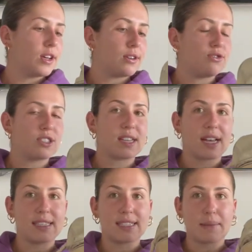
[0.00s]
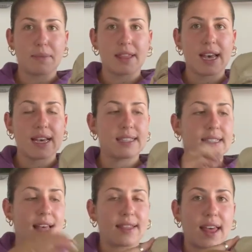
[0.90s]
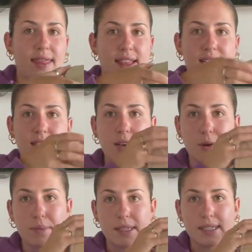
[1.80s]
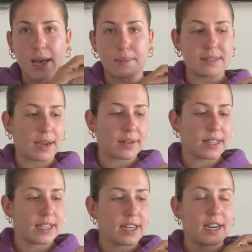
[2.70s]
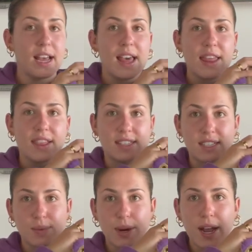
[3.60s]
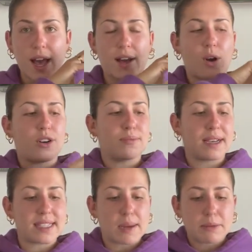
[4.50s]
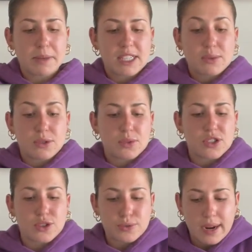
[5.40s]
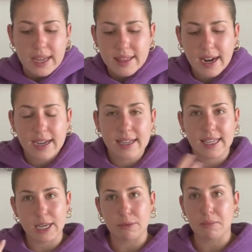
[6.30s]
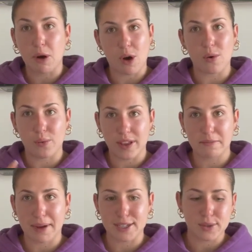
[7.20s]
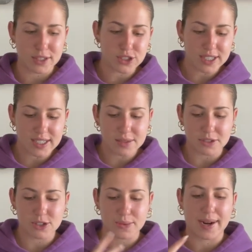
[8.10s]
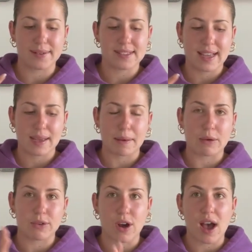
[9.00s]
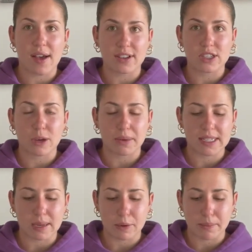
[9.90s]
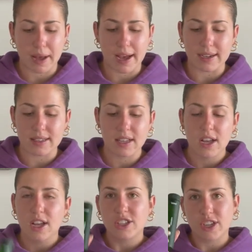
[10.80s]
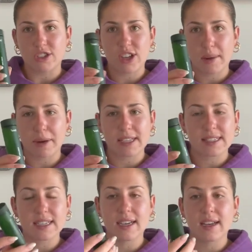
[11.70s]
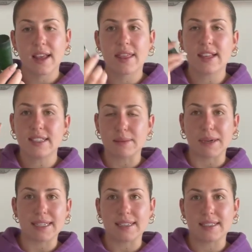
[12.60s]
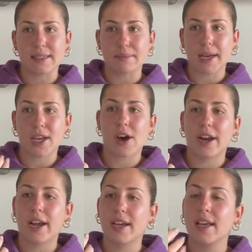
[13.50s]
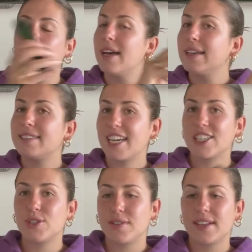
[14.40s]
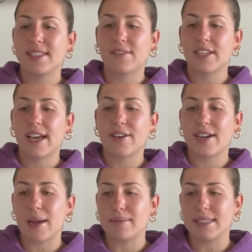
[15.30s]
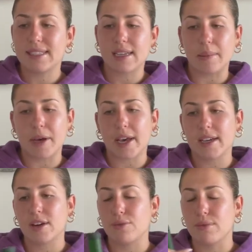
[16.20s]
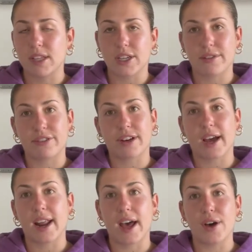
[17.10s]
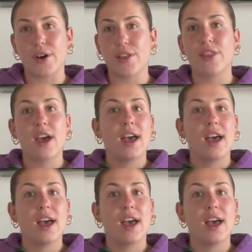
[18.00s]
You just unzip this and then this opens up down here. This is where I had all of my supplements, which was great that I could keep them all with my toiletries, which is what I was saying about not having so many separate bags. So I just had my seed. This is my daily symbiotic. Take 2 of these every day on an empty stomach. Really good for gut health.